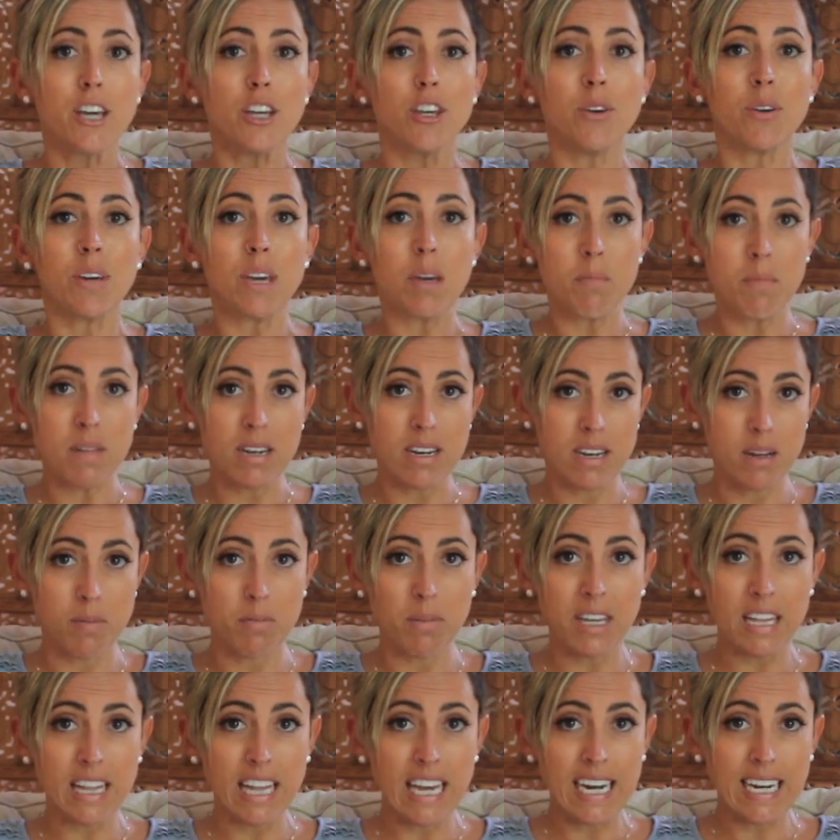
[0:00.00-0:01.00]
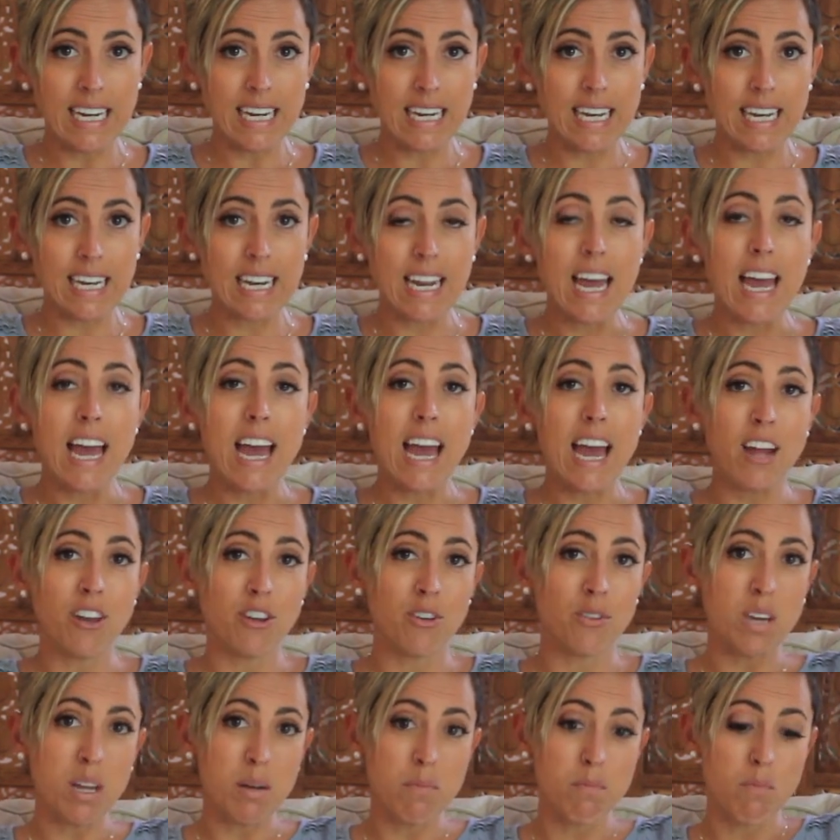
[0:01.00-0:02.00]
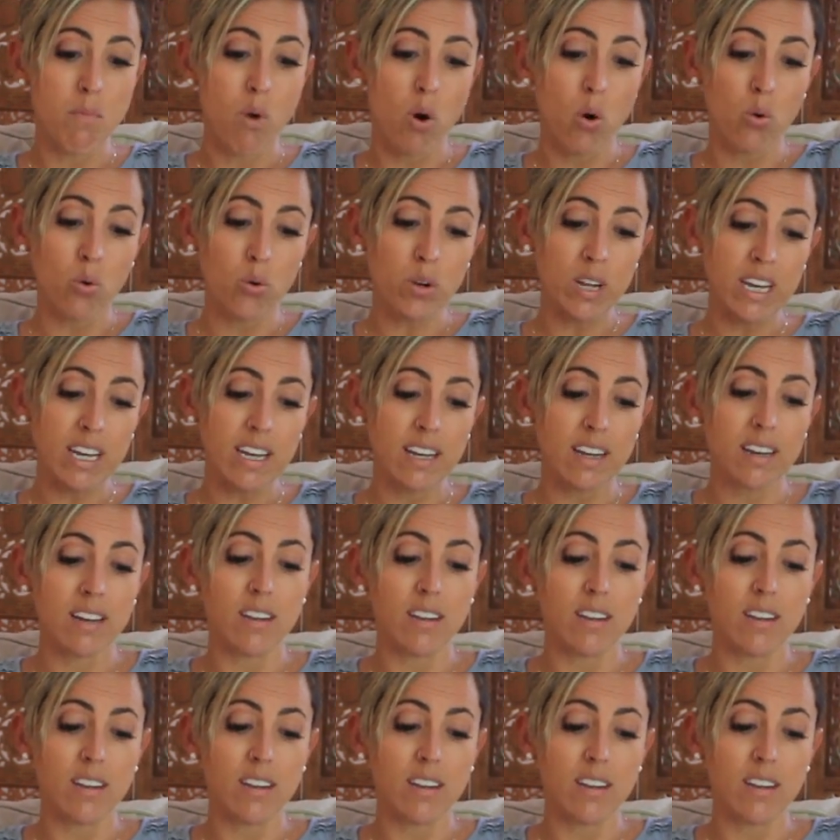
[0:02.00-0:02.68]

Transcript: you can manipulate it and you can mold it.